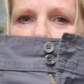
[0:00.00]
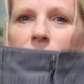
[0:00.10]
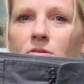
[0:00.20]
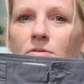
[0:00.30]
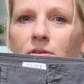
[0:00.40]

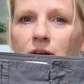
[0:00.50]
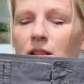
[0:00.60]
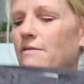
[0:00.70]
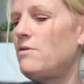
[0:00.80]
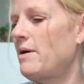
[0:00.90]
So
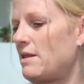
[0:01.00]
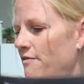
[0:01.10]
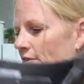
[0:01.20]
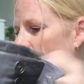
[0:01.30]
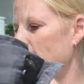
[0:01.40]
love the way they
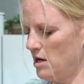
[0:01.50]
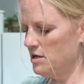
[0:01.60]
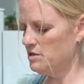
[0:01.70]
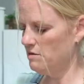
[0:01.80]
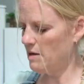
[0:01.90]
fit. And
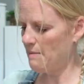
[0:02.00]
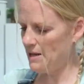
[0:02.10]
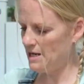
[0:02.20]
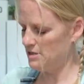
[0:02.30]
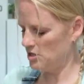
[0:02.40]
also I
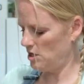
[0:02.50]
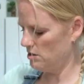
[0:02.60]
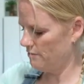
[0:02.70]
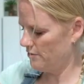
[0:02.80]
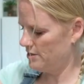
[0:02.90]
paid a
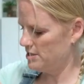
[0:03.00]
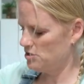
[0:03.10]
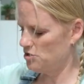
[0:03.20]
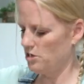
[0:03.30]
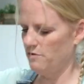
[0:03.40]
dollar for
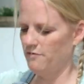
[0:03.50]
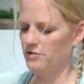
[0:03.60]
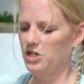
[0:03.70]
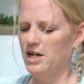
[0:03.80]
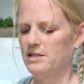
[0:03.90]
this shirt
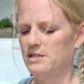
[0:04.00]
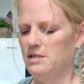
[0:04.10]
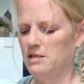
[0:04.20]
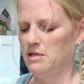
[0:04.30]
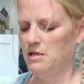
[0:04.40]
for
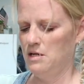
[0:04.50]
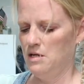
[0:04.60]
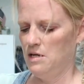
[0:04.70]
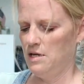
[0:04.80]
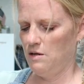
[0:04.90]
Jackson.
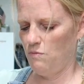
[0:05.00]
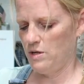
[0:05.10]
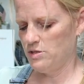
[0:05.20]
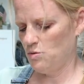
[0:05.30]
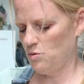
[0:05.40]
It
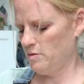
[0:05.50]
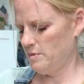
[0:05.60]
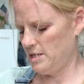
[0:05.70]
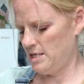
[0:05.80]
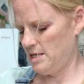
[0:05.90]
was
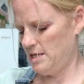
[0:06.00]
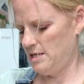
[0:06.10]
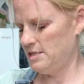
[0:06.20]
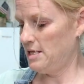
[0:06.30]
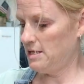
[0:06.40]

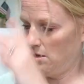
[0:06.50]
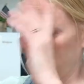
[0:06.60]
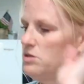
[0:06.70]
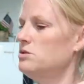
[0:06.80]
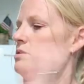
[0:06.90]
normally
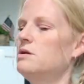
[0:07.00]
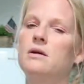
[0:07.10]
$10